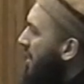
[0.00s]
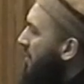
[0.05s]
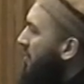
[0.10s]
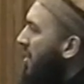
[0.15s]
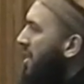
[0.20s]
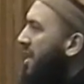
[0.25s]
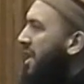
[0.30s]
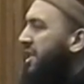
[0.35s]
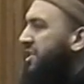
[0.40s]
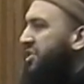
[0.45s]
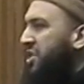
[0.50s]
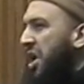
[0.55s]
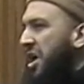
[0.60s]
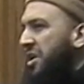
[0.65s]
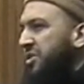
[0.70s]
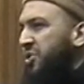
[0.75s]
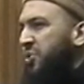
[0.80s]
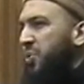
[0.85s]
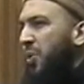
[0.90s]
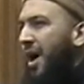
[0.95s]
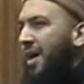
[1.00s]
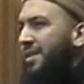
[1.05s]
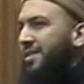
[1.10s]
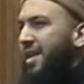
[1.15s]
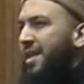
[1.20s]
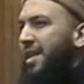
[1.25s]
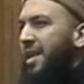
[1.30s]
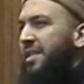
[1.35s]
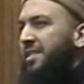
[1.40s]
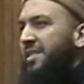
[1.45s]
When He turns to us
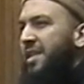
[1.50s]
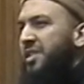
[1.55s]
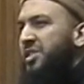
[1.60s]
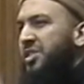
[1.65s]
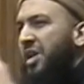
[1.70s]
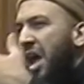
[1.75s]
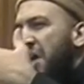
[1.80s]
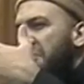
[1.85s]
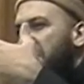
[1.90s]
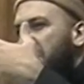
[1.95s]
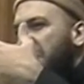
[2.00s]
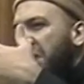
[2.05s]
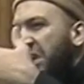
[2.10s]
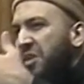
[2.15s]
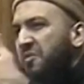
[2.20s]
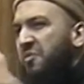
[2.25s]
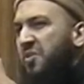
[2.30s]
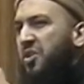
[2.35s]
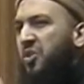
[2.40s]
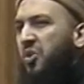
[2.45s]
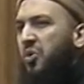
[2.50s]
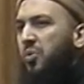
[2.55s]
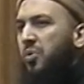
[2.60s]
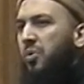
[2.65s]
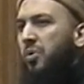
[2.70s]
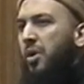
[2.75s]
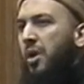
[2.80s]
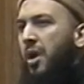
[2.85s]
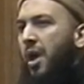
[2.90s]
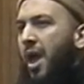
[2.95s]
and He says, I have forgiven you.
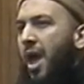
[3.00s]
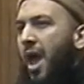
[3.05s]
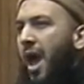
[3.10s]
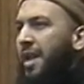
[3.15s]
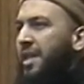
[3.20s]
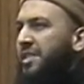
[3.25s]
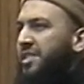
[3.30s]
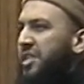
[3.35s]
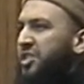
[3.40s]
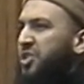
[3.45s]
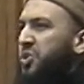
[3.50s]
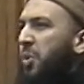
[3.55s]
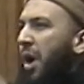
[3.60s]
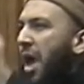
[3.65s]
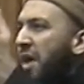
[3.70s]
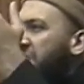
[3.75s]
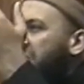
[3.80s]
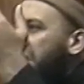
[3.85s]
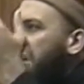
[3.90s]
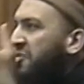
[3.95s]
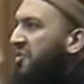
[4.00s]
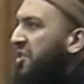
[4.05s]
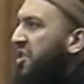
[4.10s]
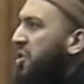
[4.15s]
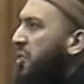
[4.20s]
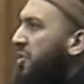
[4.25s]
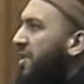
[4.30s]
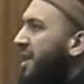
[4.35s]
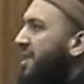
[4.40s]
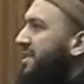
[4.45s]
And He says to you, I have given
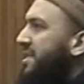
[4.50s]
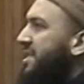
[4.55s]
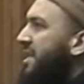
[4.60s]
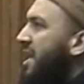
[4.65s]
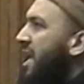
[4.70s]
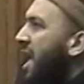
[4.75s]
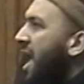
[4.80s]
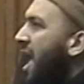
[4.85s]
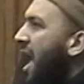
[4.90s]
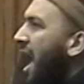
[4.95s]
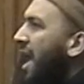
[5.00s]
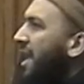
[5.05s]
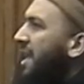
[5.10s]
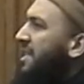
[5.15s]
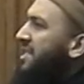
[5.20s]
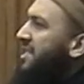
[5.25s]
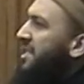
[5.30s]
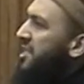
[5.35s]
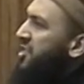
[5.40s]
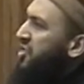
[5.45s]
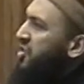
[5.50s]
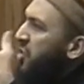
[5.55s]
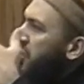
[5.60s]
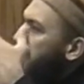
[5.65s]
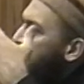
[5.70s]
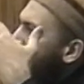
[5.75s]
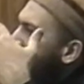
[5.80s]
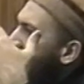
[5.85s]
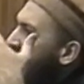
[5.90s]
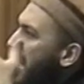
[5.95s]
you this. And He says to you
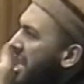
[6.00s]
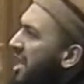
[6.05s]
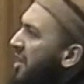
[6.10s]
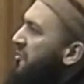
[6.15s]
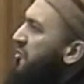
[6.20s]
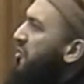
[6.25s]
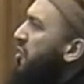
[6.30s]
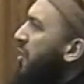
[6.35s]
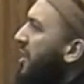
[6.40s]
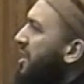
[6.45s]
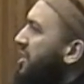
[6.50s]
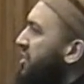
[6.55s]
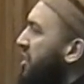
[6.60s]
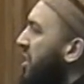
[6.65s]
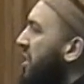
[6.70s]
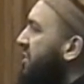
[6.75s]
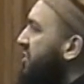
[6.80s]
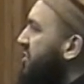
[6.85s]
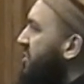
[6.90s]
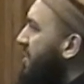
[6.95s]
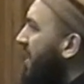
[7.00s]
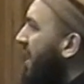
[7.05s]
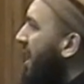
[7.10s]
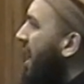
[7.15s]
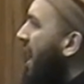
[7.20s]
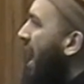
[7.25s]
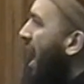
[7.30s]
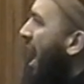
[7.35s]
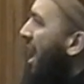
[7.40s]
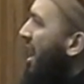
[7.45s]
that I love you and turn to
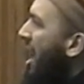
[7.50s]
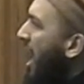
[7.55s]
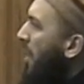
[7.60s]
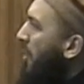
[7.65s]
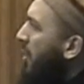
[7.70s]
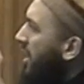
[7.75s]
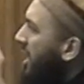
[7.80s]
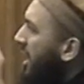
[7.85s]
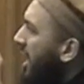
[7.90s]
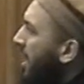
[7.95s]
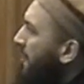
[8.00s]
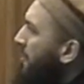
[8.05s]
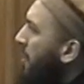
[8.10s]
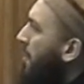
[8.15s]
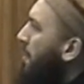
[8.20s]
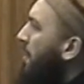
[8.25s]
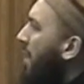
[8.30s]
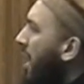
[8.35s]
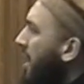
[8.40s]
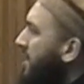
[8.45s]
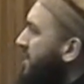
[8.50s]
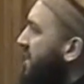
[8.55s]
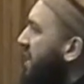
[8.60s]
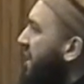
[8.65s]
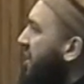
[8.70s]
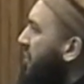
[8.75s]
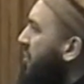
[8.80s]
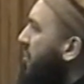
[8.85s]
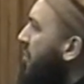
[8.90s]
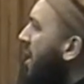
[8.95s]
me and I will keep on
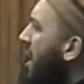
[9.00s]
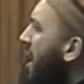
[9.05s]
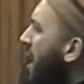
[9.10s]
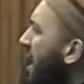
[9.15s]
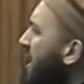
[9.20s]
pardoning you.